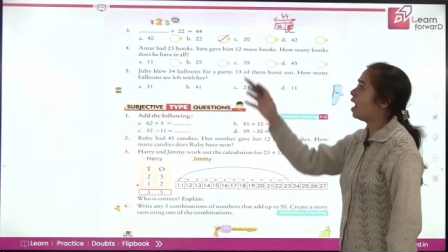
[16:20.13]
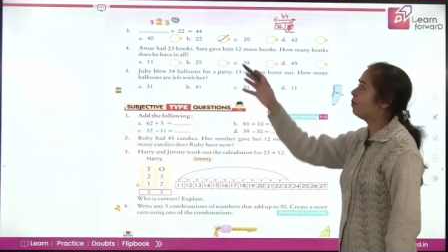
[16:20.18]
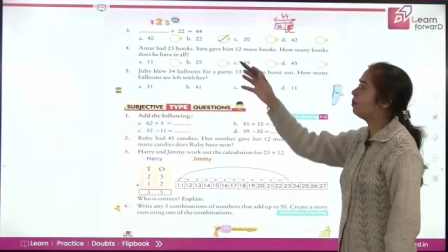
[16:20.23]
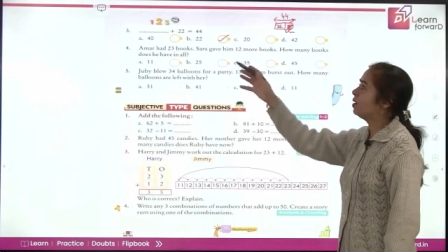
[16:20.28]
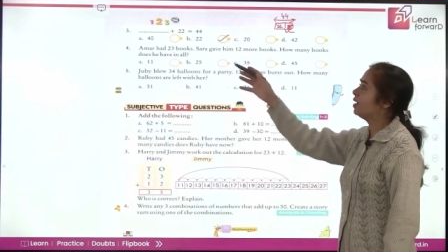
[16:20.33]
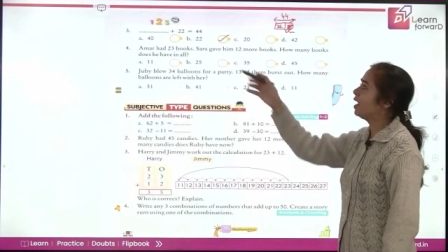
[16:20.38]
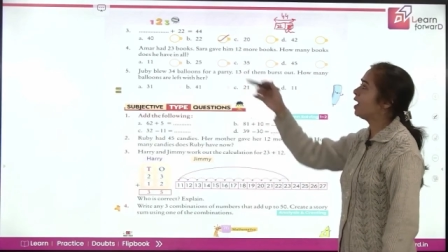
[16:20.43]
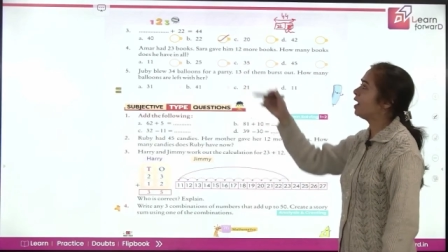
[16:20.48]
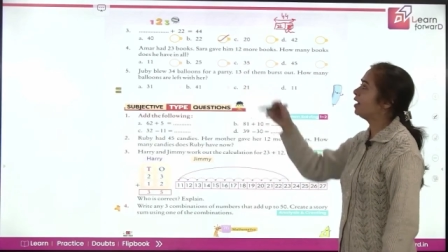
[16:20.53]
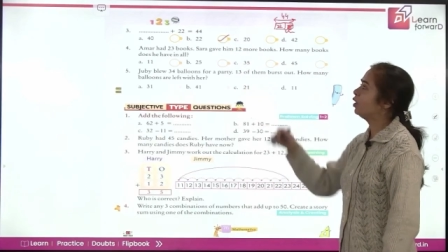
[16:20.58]

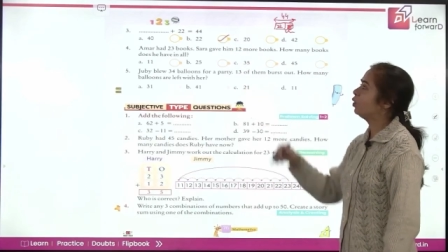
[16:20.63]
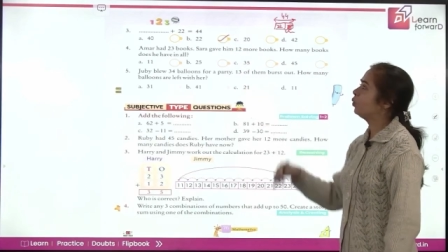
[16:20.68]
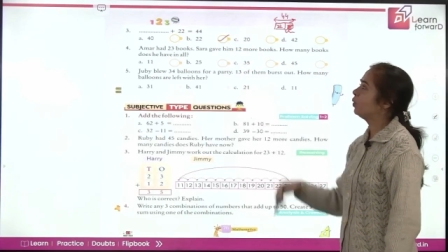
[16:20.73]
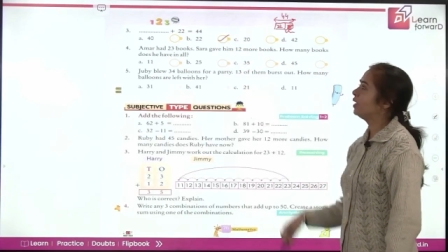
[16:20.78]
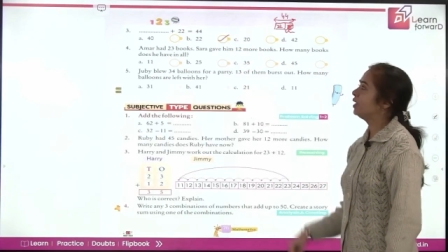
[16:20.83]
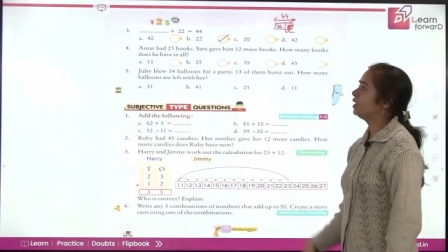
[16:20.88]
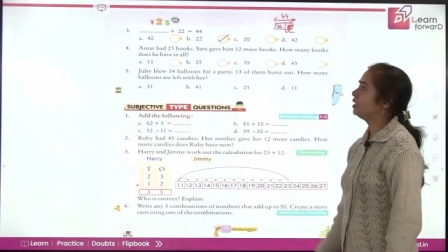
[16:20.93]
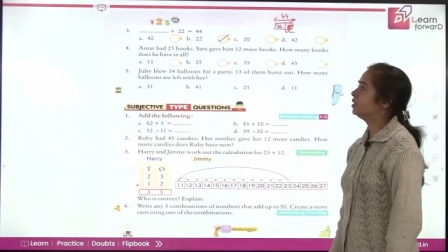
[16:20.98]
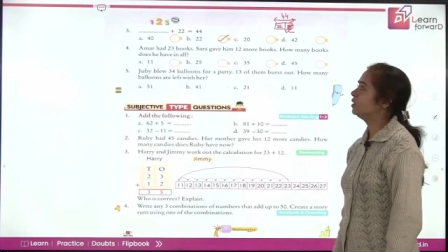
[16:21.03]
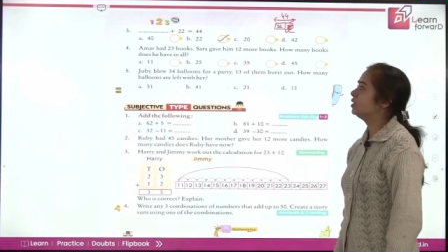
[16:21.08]
had
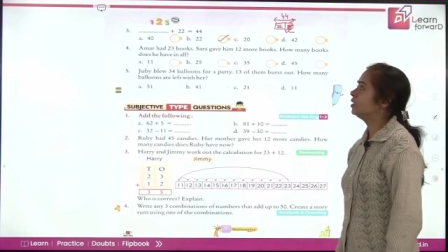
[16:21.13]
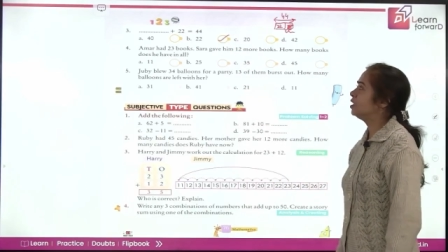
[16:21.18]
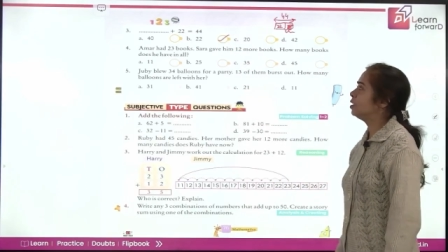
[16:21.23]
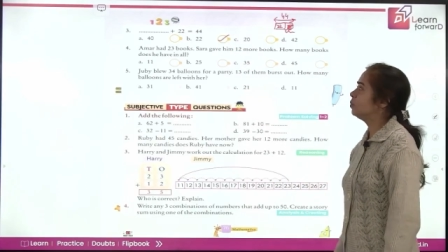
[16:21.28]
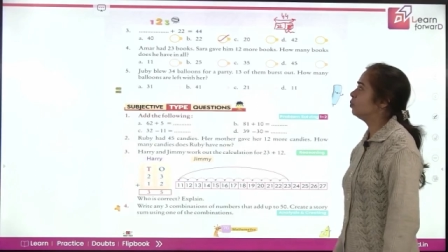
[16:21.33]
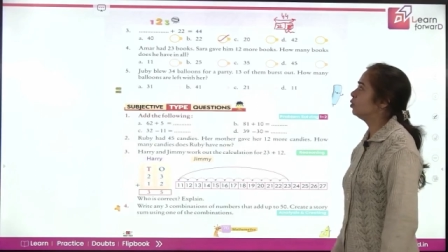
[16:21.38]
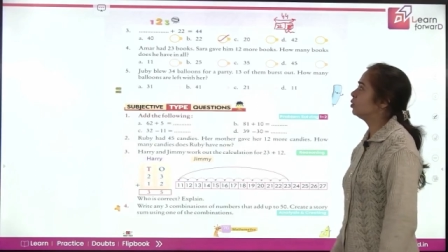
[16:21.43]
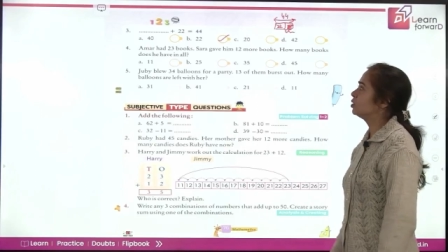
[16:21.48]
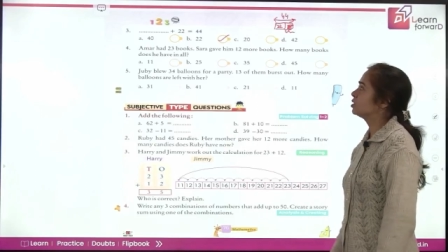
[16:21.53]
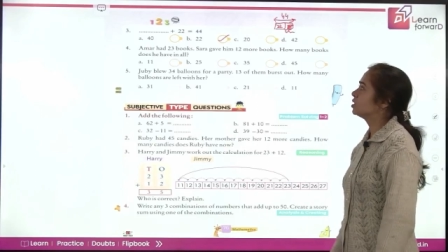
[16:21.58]
23
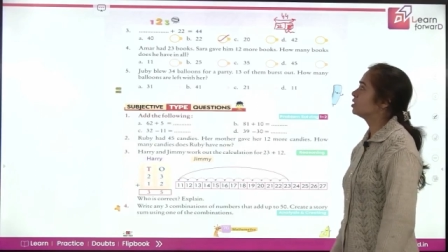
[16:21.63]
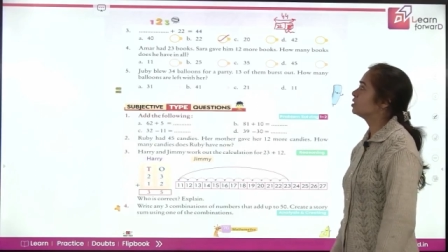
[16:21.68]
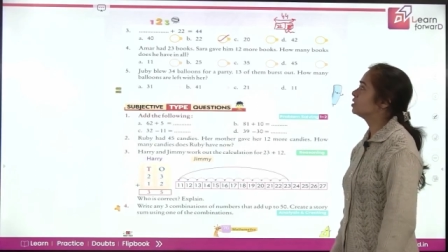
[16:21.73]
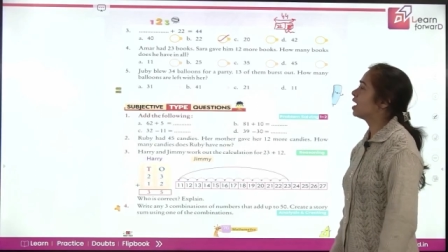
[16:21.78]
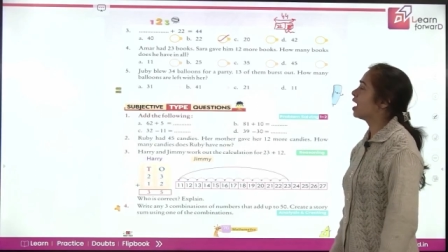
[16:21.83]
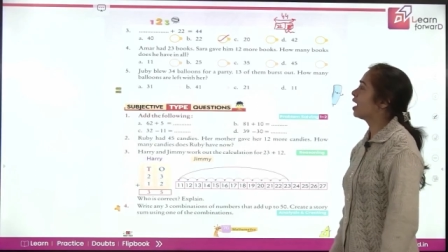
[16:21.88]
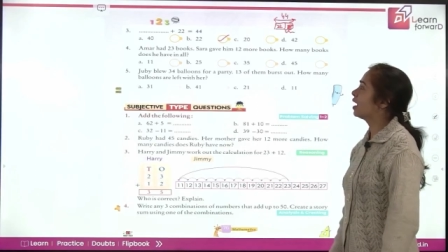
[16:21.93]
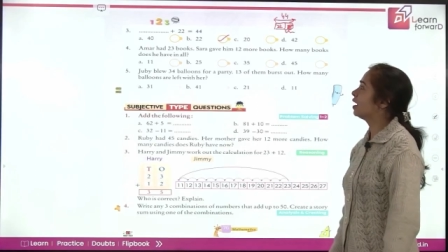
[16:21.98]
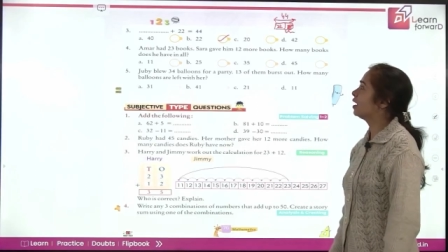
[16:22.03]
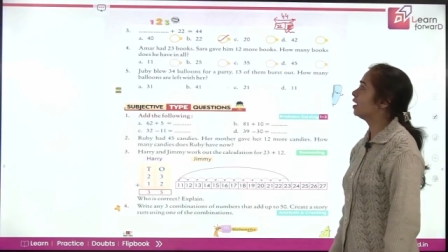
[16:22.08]
books.
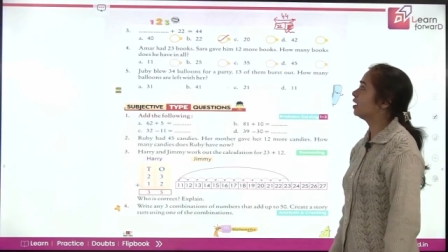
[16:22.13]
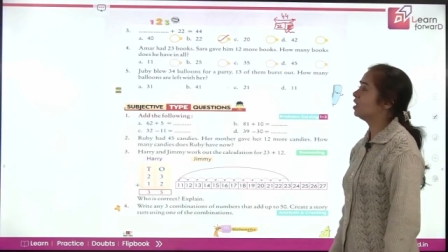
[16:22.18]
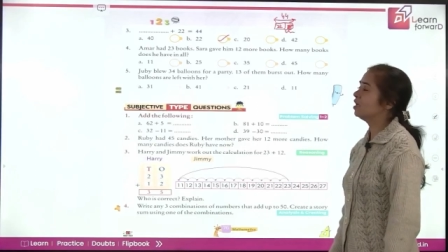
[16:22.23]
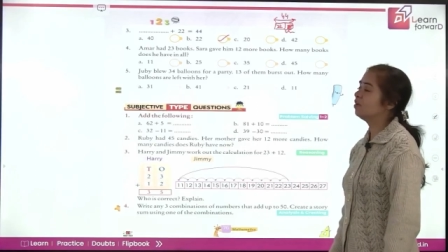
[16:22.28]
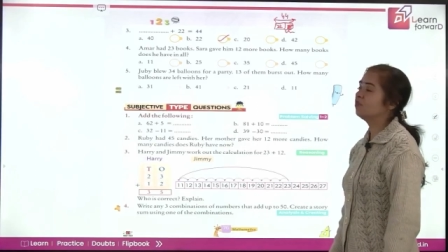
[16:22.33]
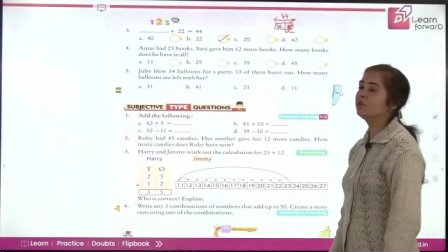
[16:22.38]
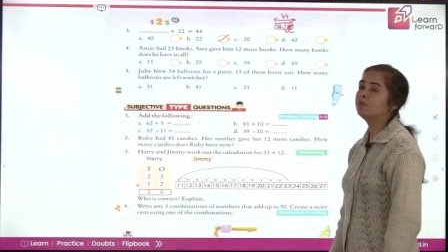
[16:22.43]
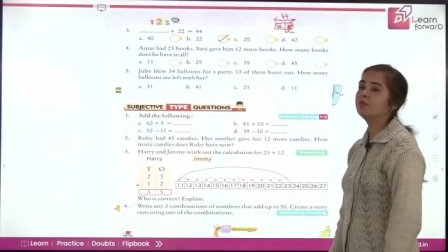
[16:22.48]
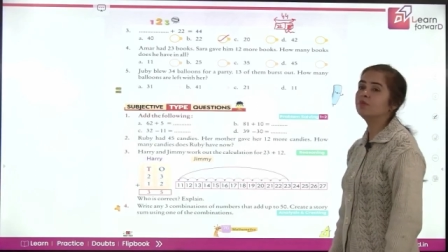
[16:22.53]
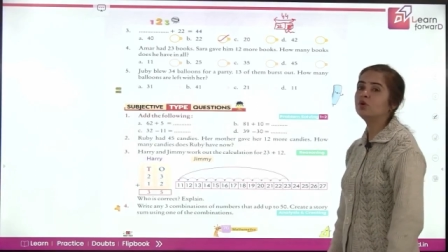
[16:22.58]
Sarah gave
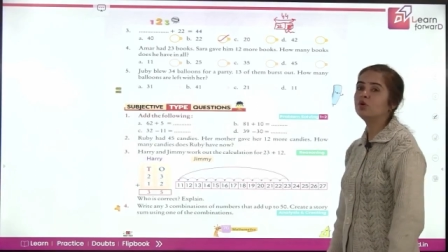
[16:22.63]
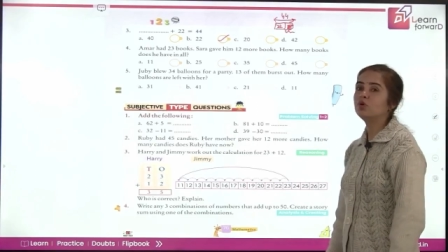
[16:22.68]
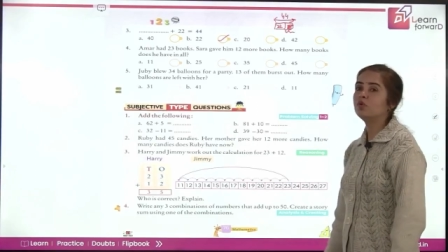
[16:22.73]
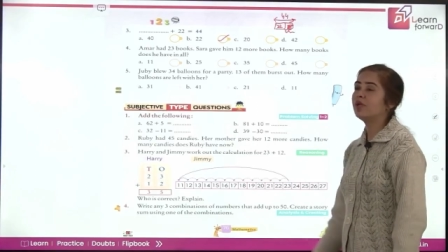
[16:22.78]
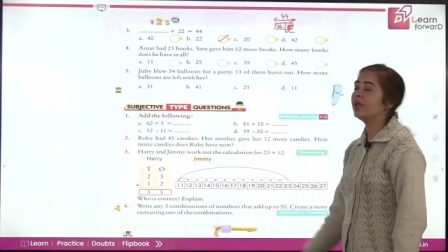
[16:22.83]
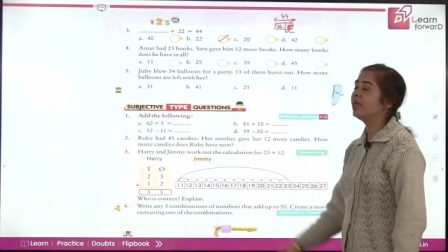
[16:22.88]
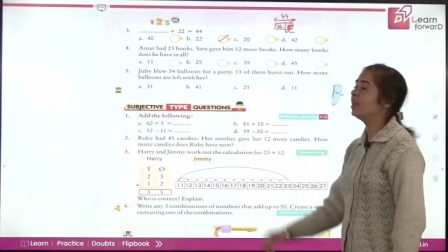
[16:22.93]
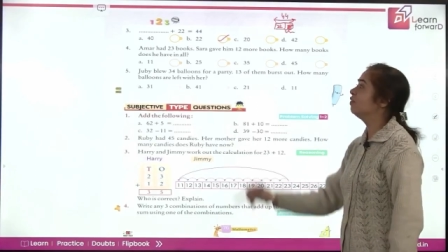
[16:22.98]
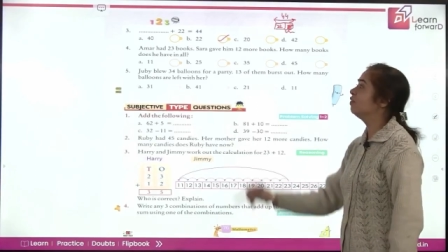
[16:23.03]
him 12.